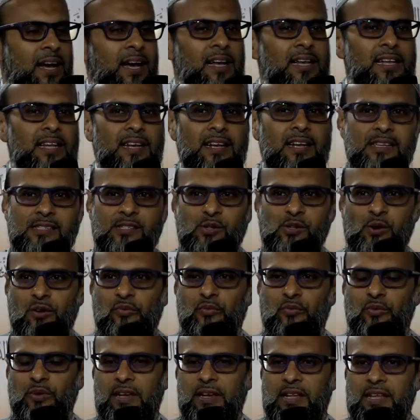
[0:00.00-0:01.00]
lead us
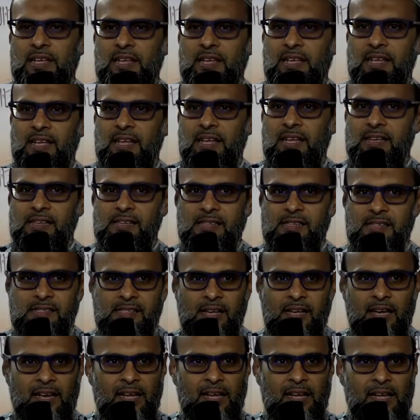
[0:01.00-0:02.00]
off with the
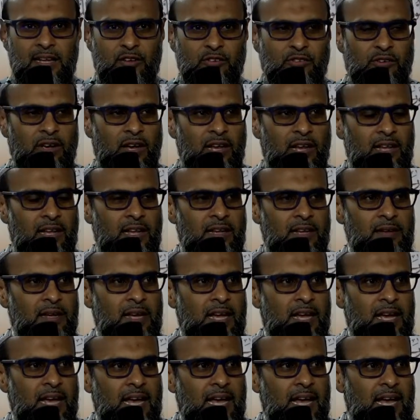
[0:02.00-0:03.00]
sana, inshallah,
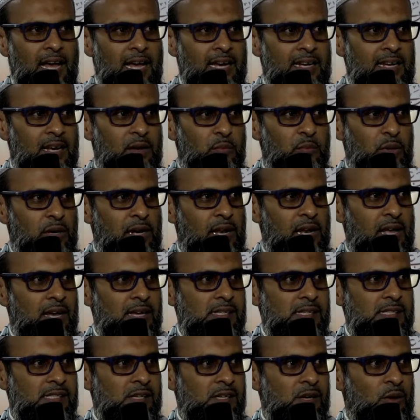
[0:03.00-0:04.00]
and then we'll
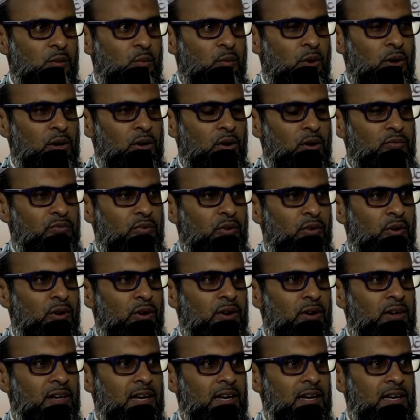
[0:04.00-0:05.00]
ask one of
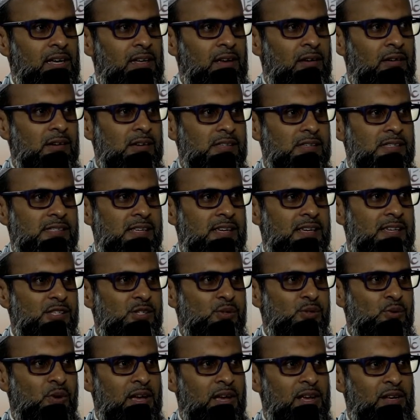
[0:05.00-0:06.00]
our
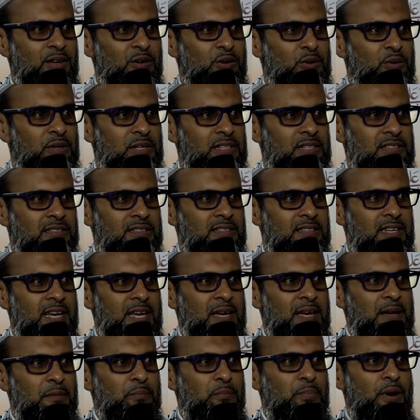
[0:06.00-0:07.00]
youngsters, who I know is
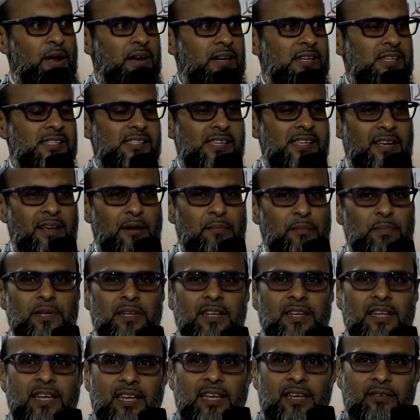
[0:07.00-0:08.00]
practicing up
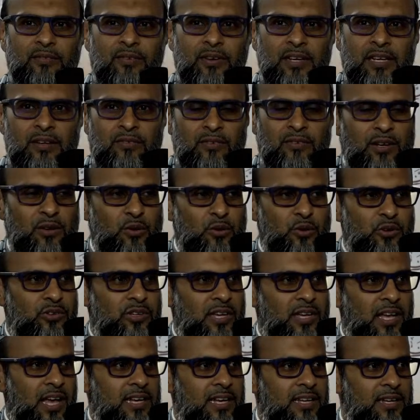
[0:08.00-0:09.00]
today, even though
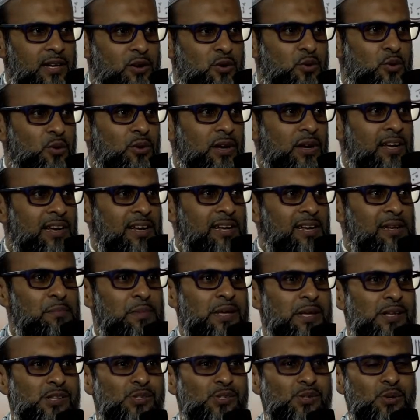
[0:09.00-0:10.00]
she had the cold a little
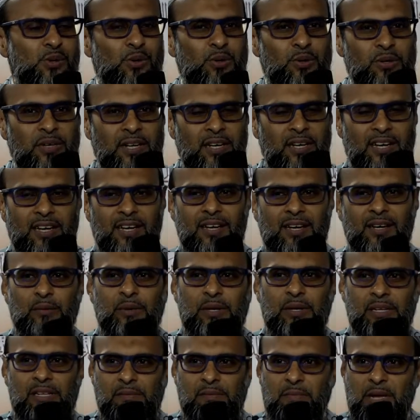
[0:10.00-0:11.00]
bit, so
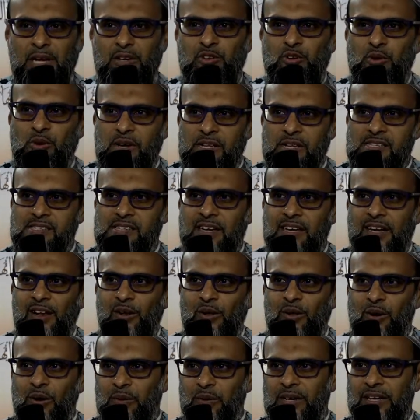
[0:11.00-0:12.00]
we'll make sure and sing
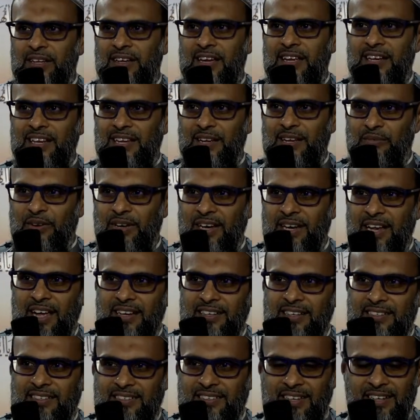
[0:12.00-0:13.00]
along with her and give her
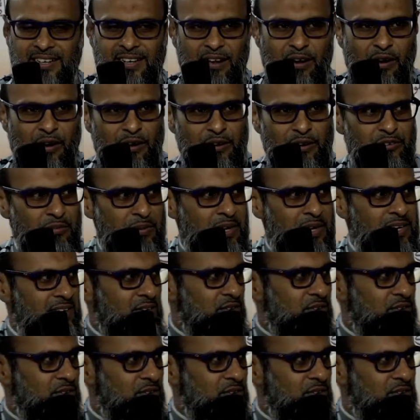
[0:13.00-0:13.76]
that encouragement,